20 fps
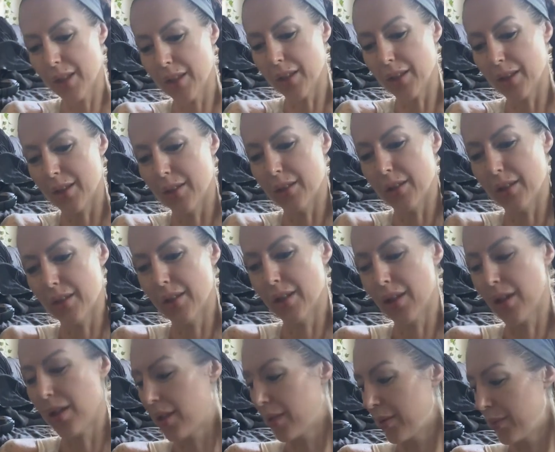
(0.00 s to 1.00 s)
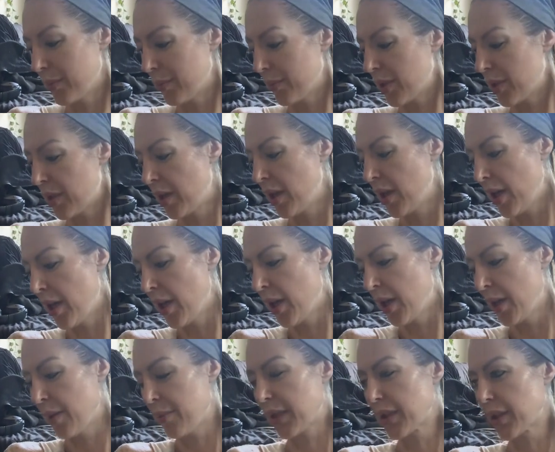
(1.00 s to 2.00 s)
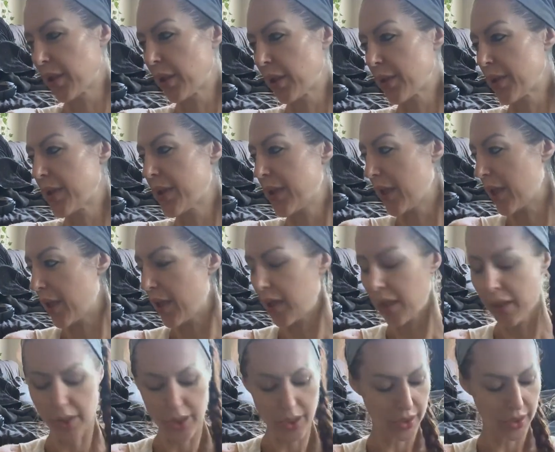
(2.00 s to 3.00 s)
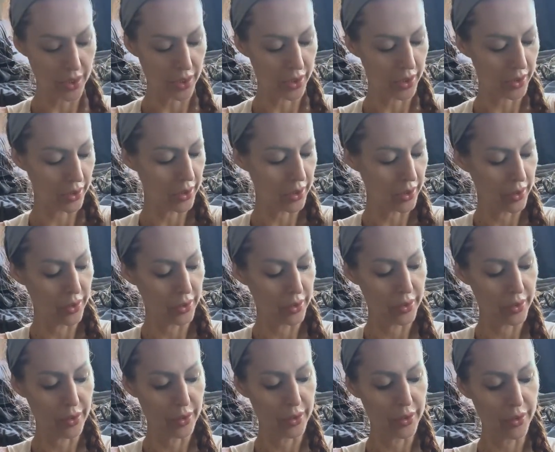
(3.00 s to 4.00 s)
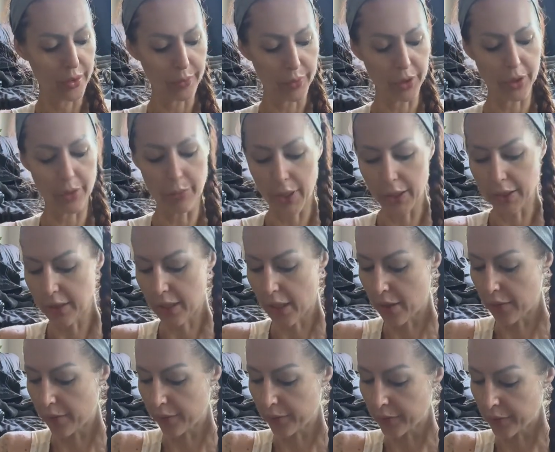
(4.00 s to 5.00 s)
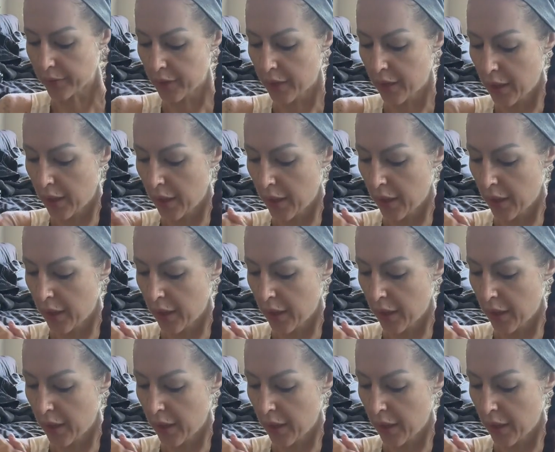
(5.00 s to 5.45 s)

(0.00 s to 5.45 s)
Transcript: in Mexico City, and then some nearby towns,